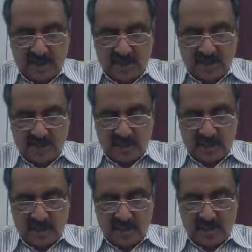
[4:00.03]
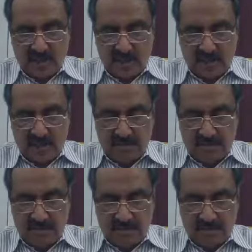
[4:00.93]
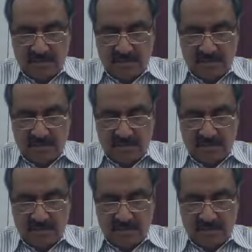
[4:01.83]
section of rural, semi-urban,